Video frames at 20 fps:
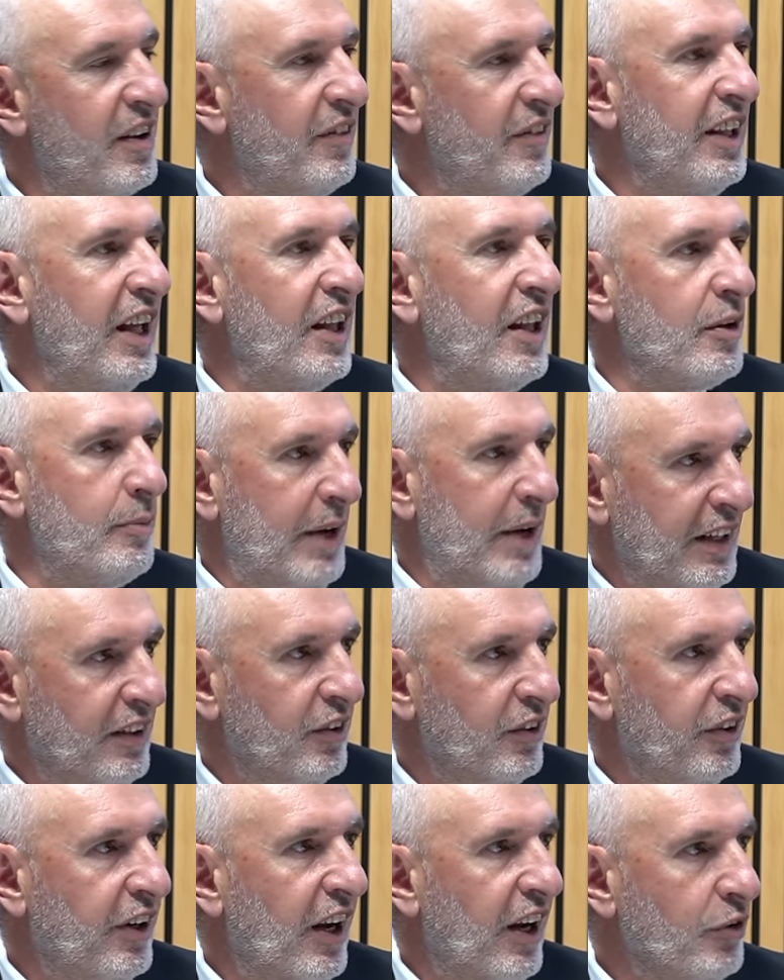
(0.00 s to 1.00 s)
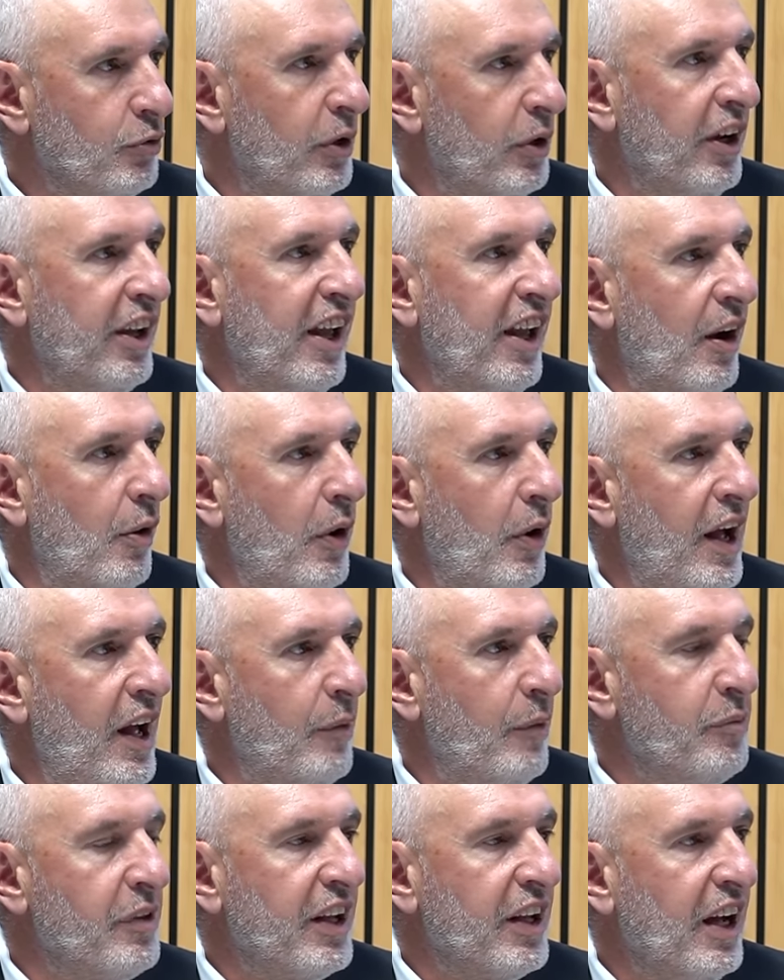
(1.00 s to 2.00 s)
of the other battlegrounds working our way
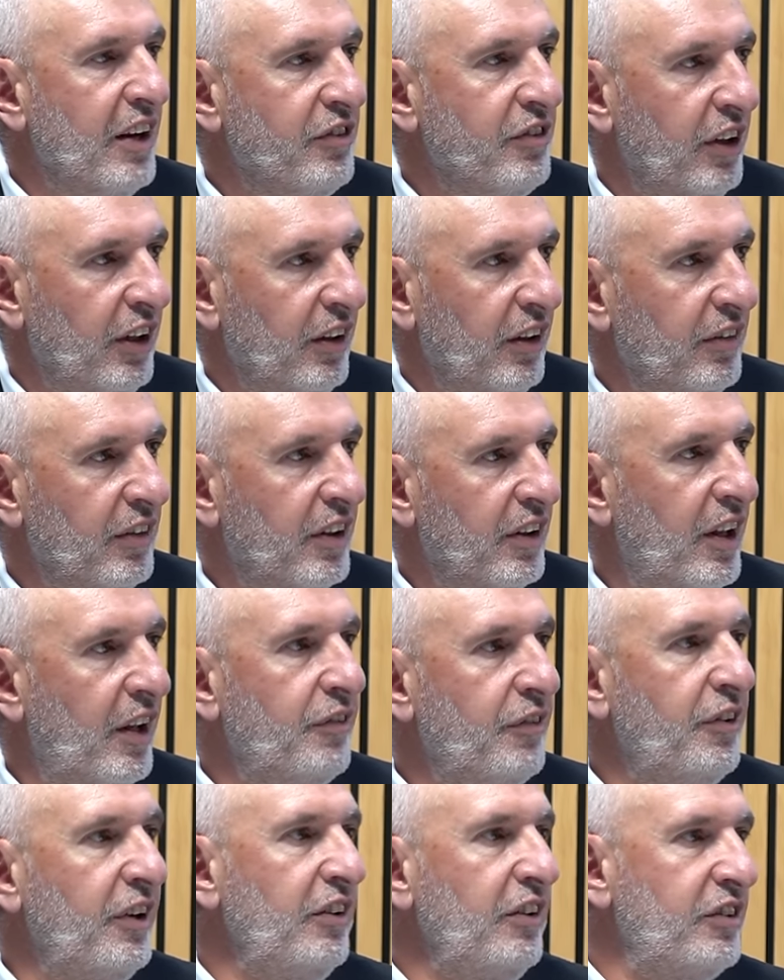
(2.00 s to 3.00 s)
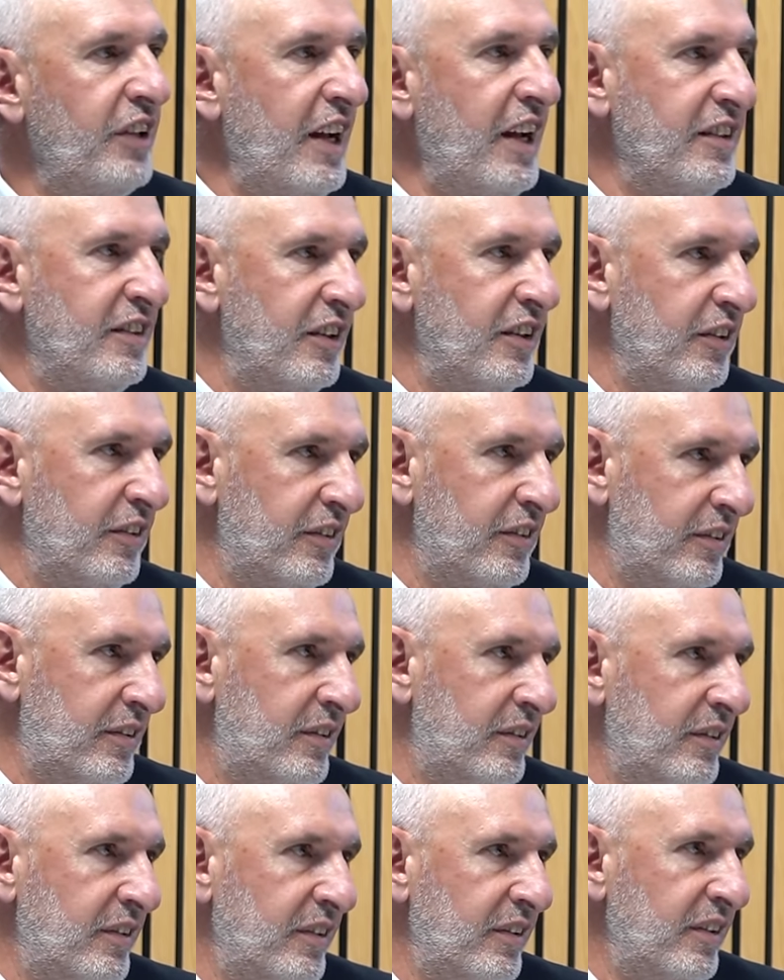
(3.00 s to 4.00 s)
up the country. The Free State
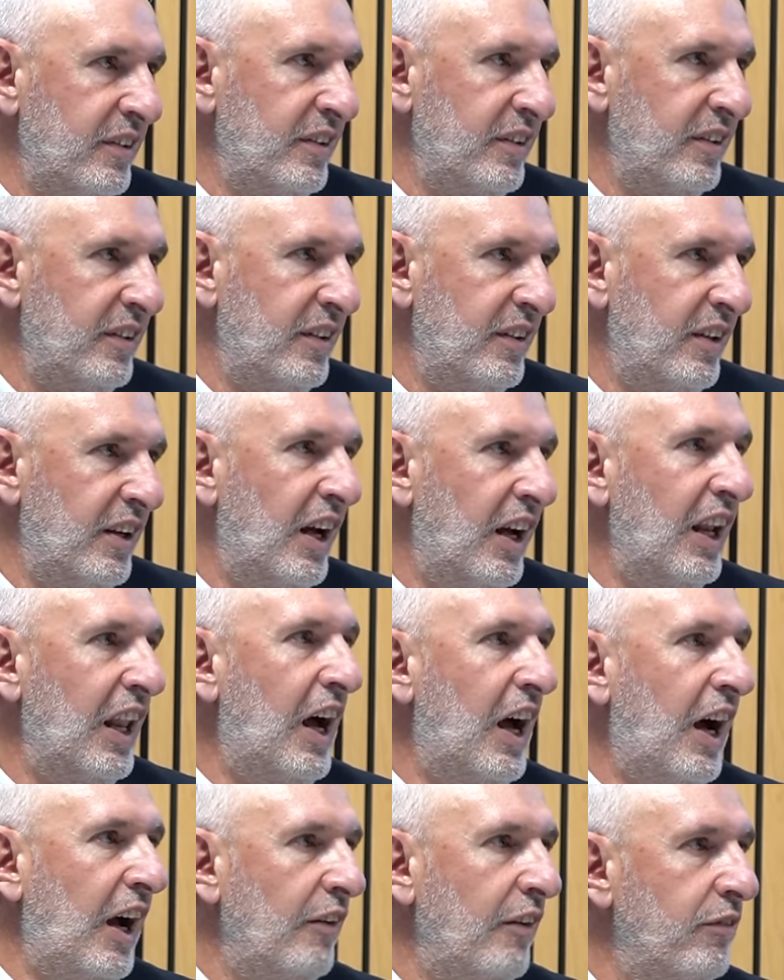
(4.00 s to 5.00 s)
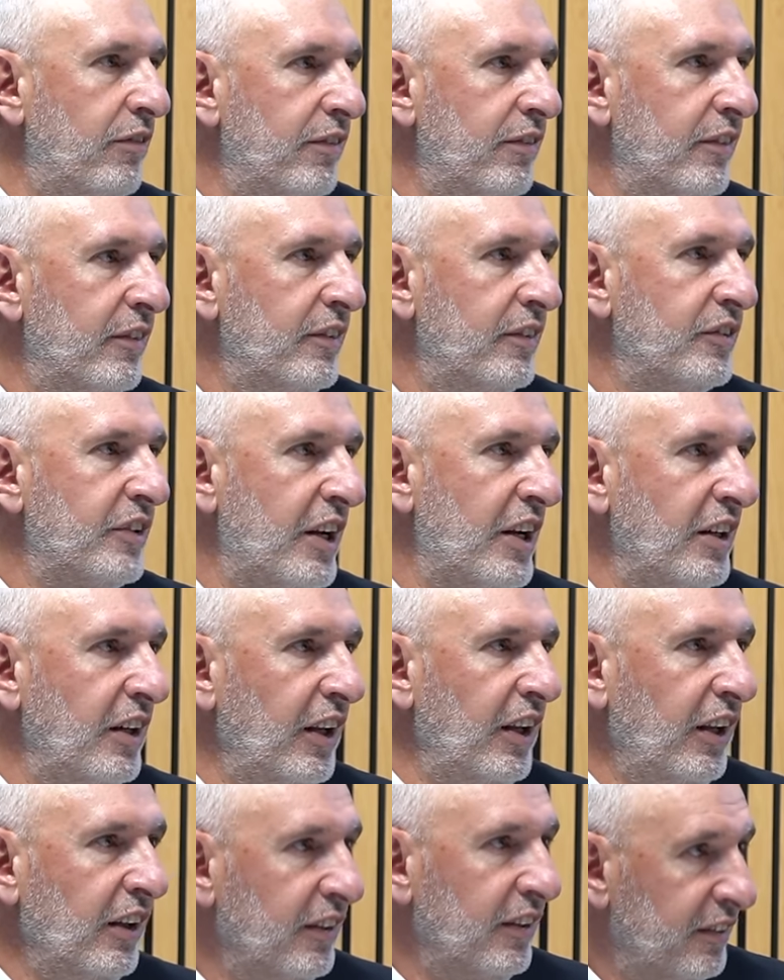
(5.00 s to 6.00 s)
is alive
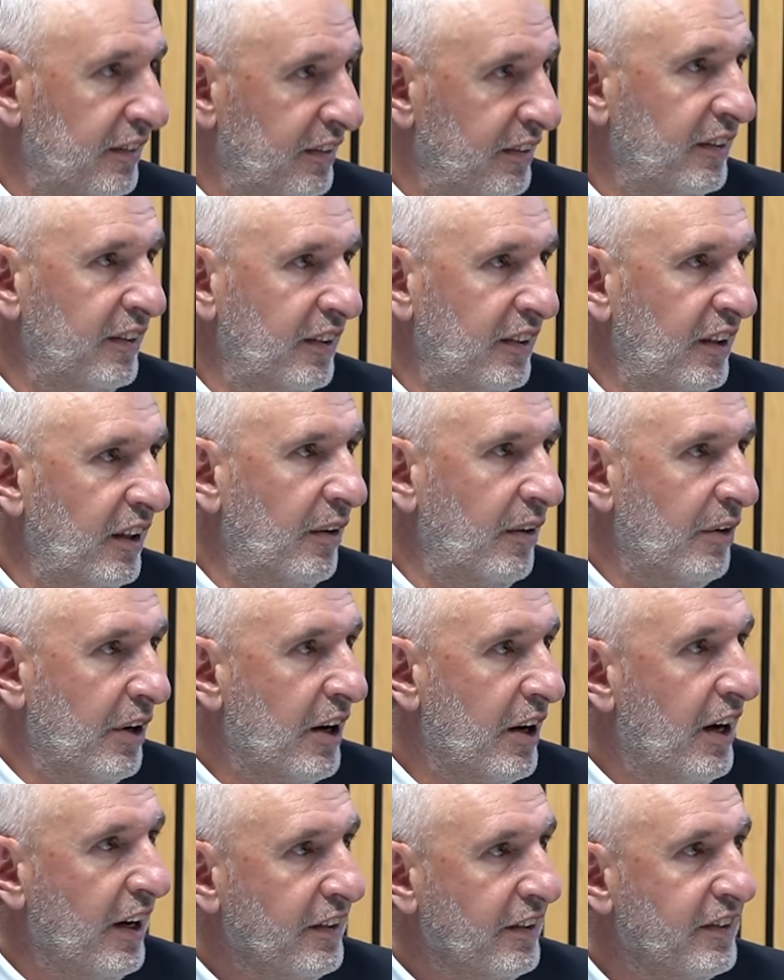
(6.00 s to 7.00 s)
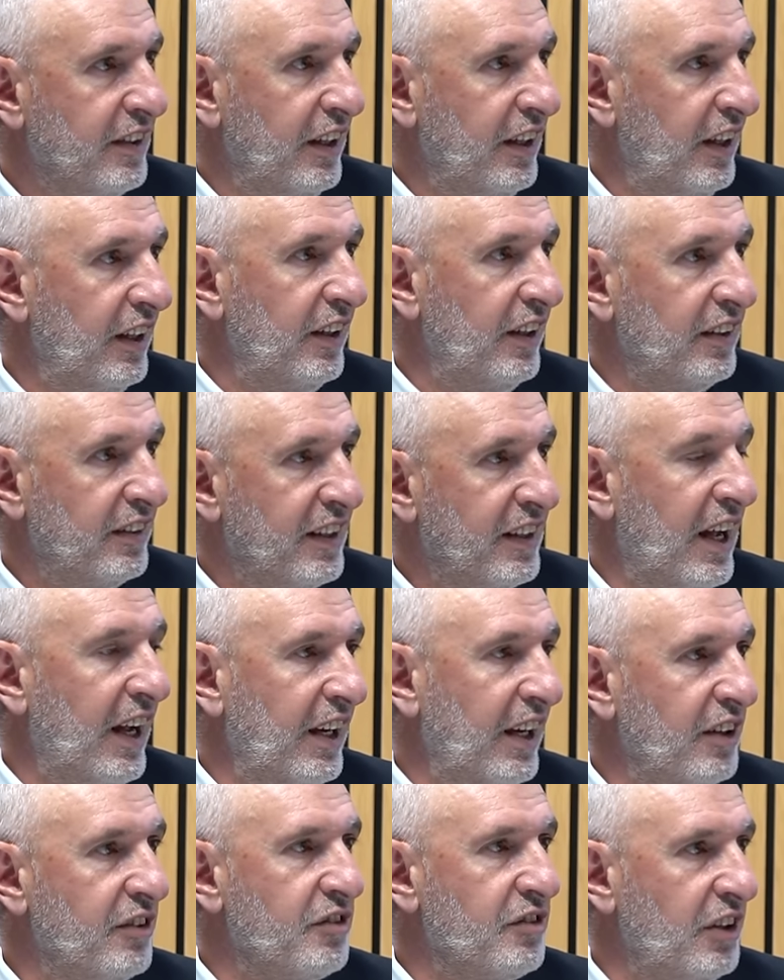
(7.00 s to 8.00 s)
suddenly. Am I right? The
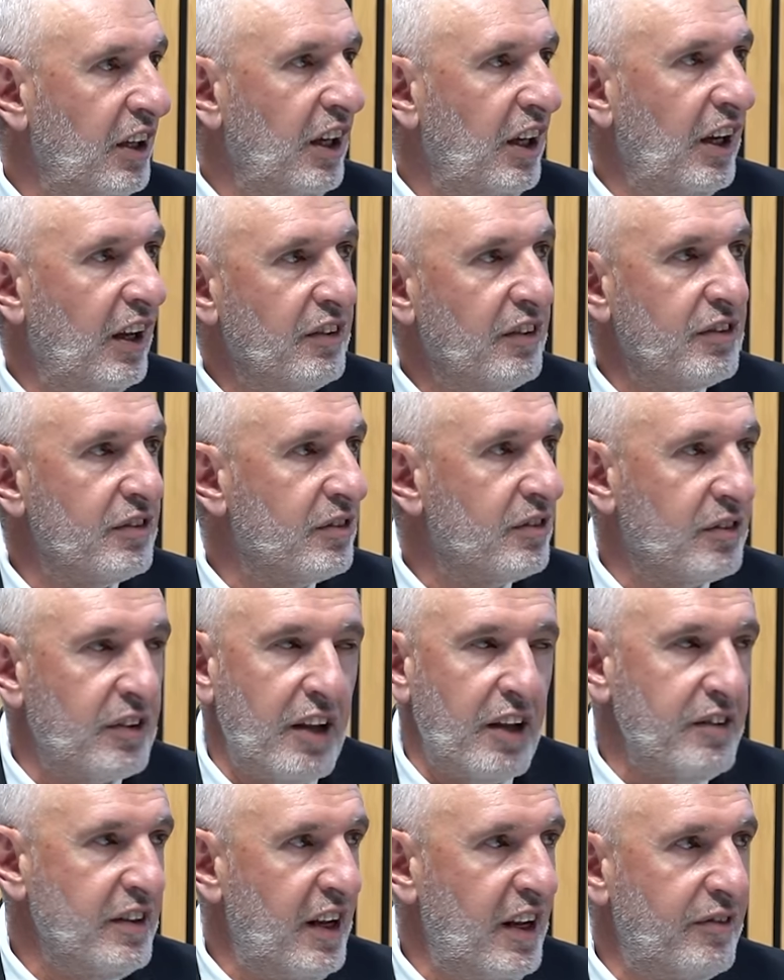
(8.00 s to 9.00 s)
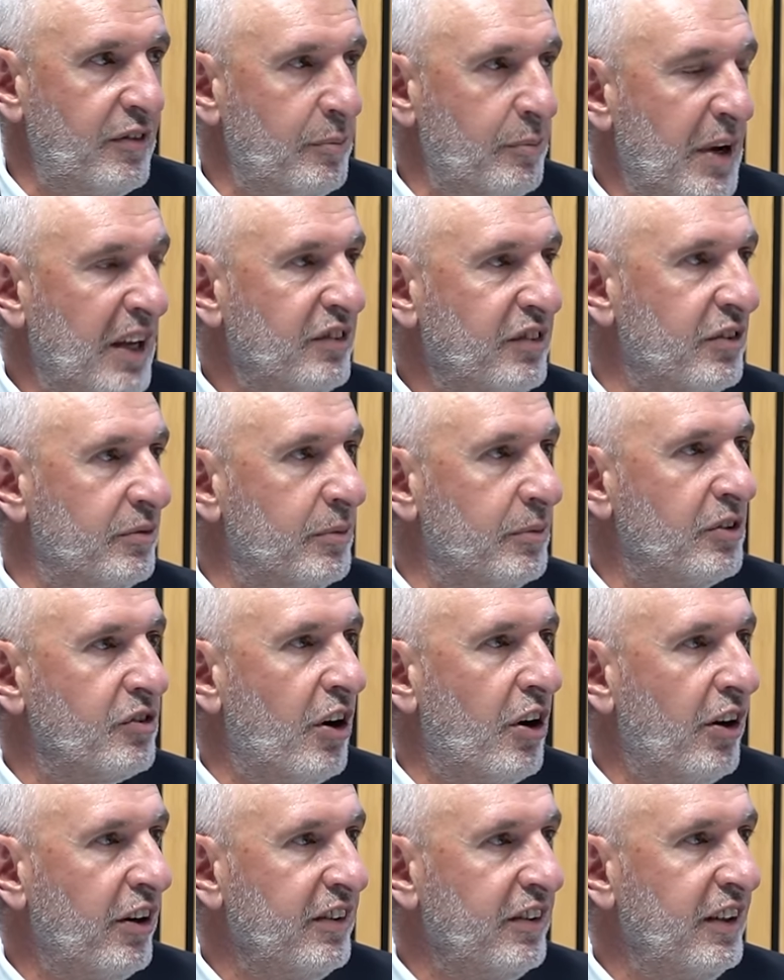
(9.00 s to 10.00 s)
ANC doesn't have a massive
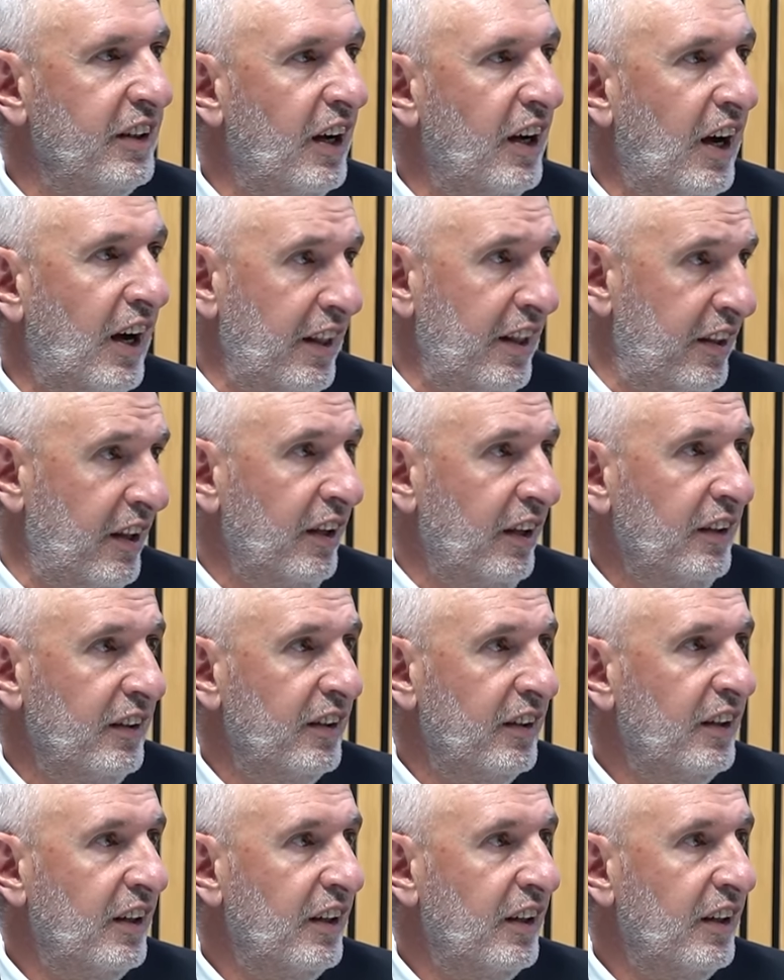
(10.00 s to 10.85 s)
majority either.